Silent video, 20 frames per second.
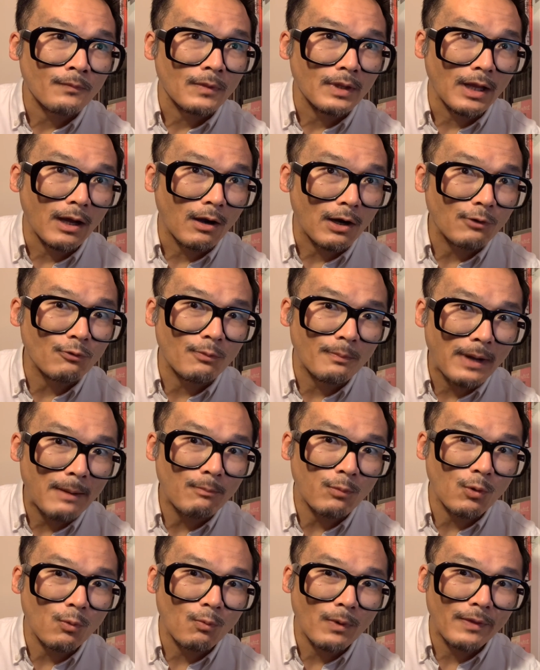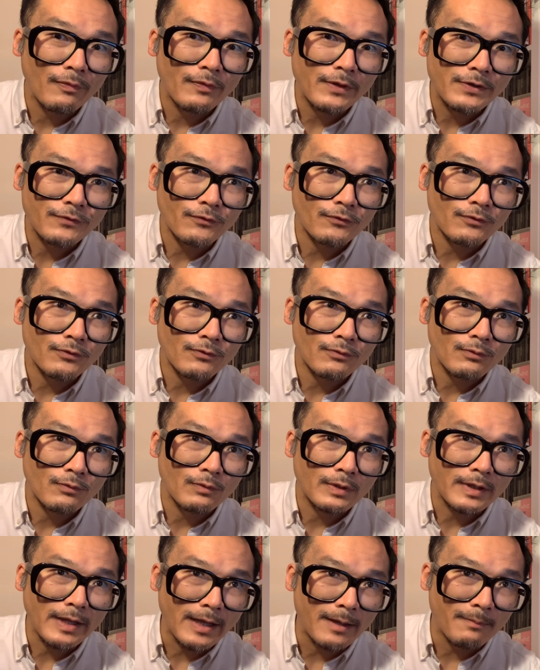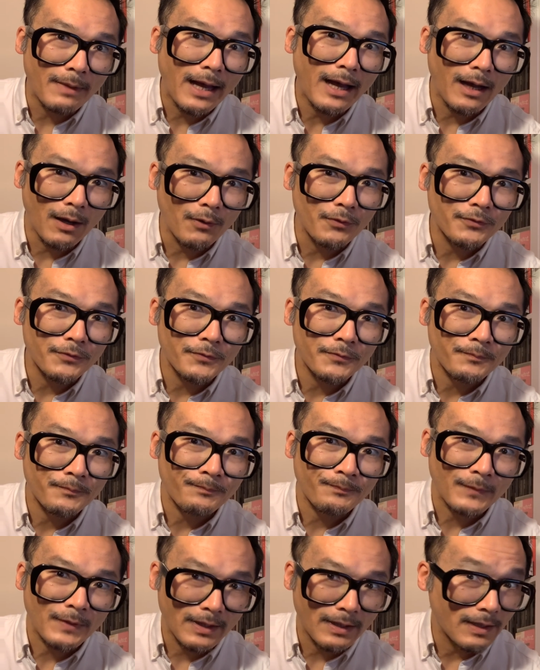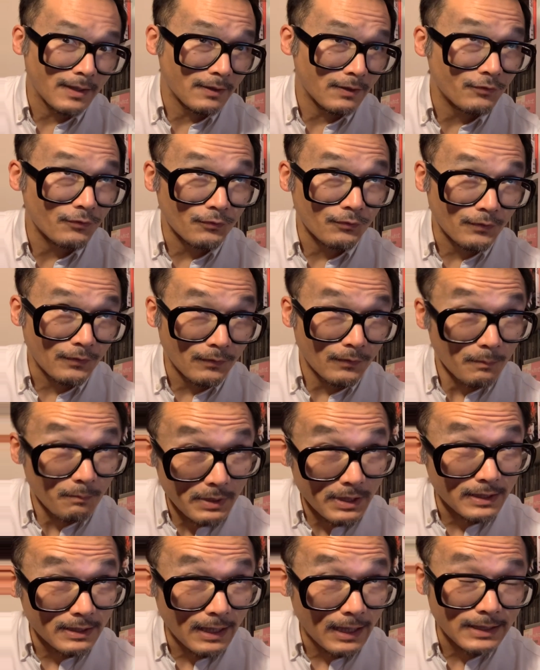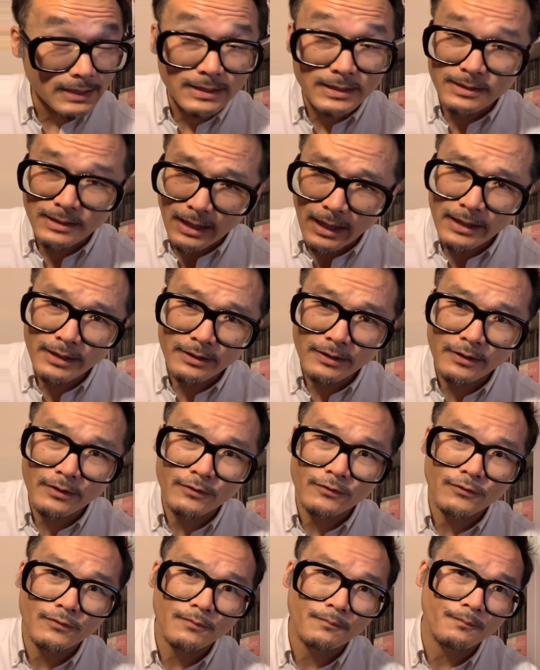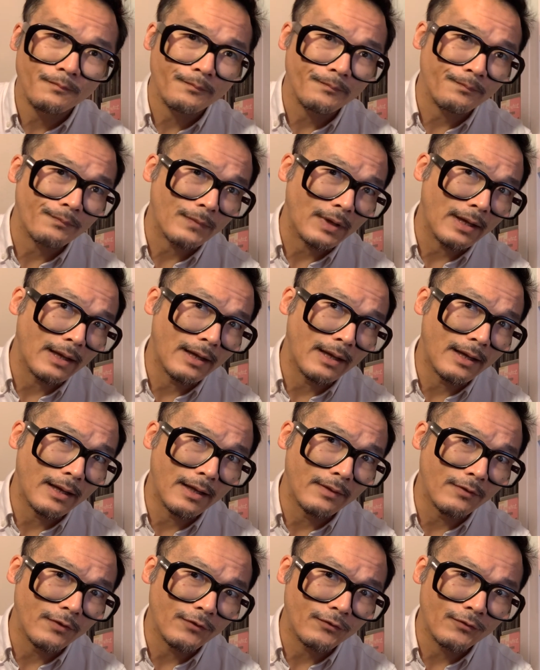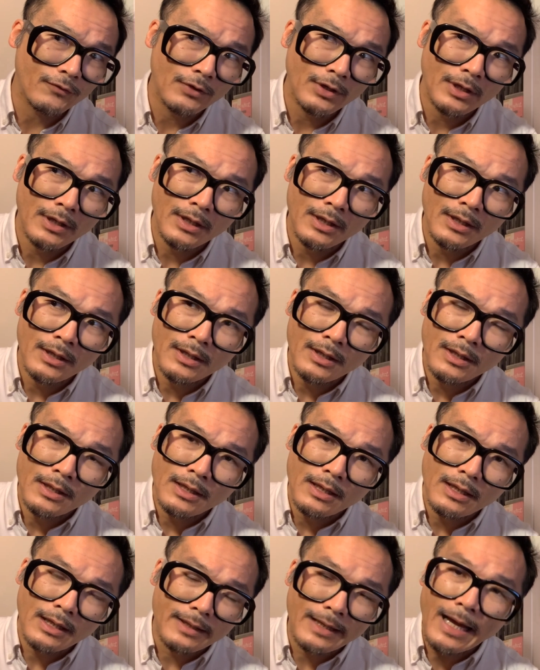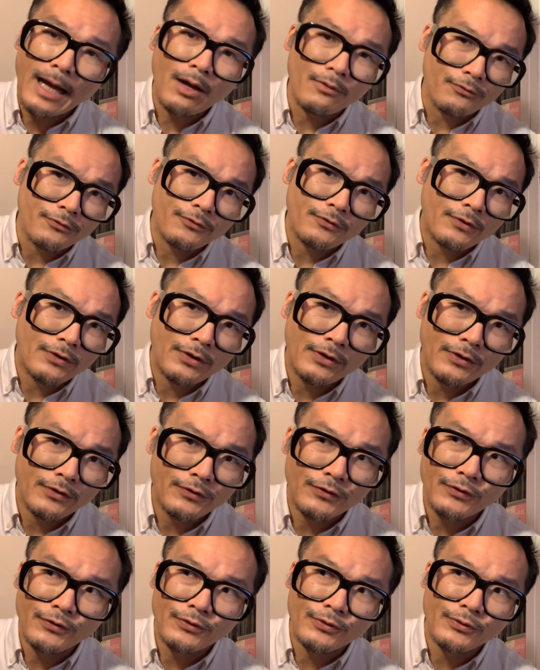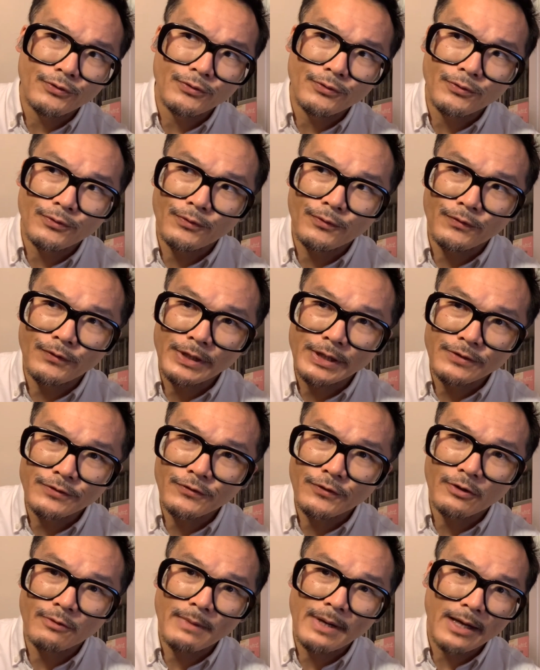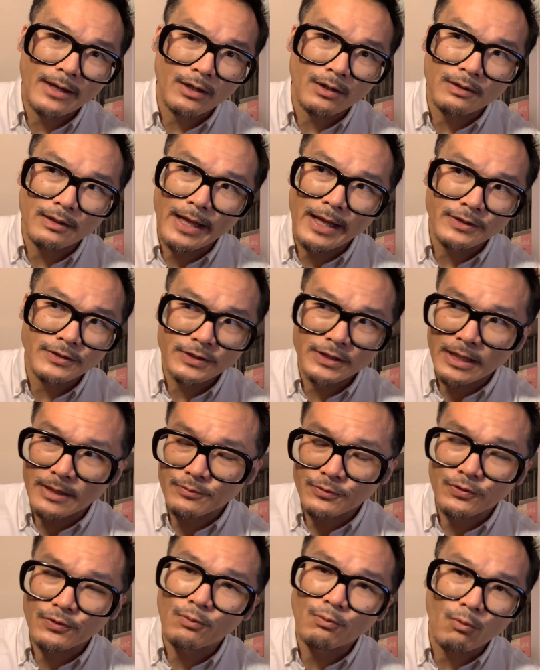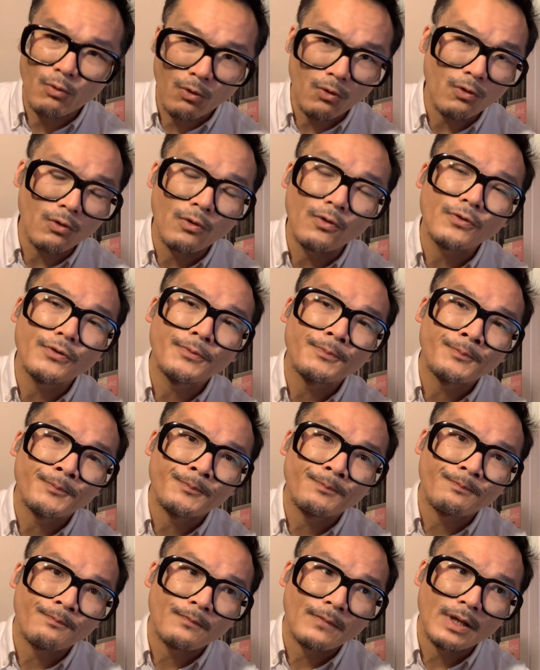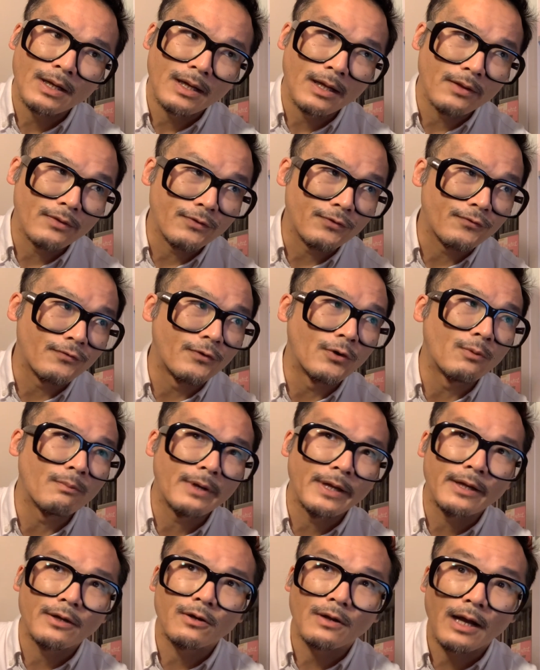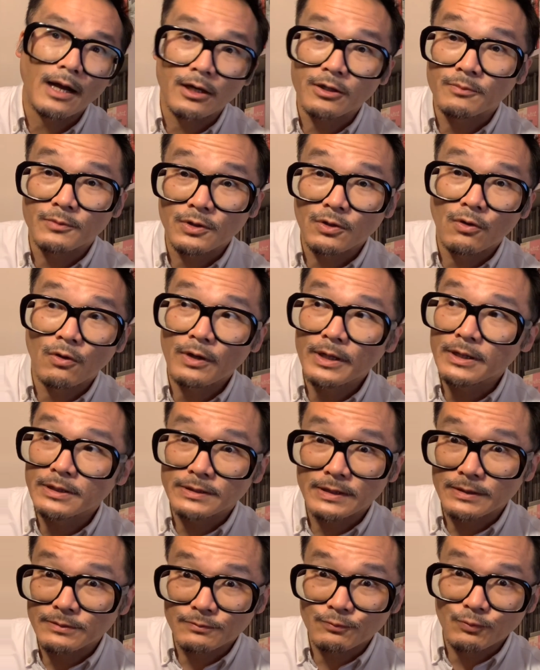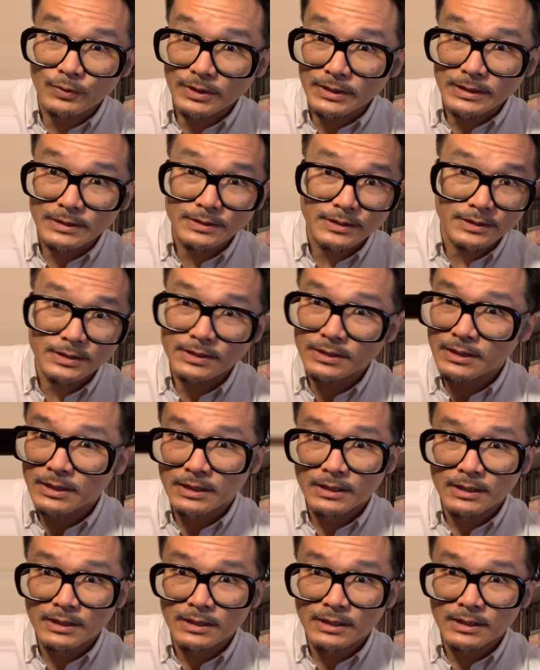Now, I remember when this came out. Again, this was in the mid-1990s, and this announced to the cinematic landscape, to the world, this filmmaker, Atom Goyan, and really just